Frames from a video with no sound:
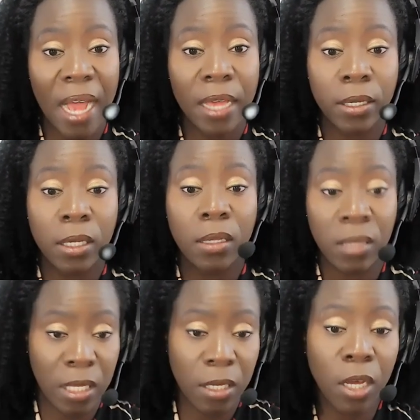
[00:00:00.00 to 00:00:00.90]
by
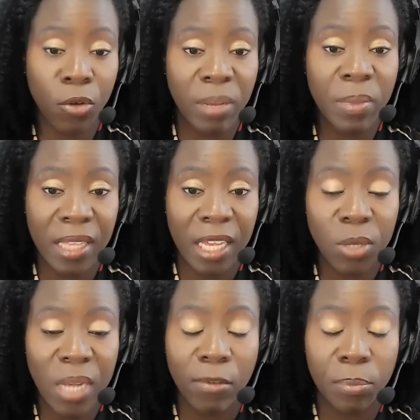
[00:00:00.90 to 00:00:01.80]
the agreement
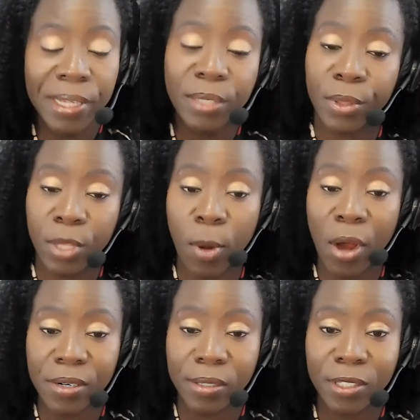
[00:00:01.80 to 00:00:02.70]
that you have in place with your
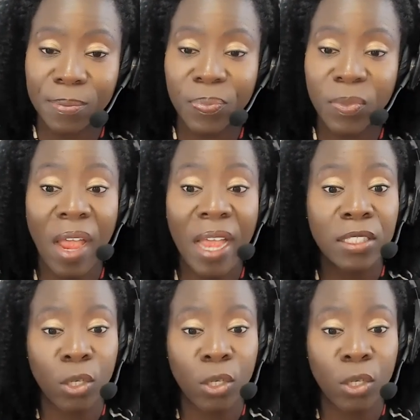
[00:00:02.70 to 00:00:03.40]
partners, right?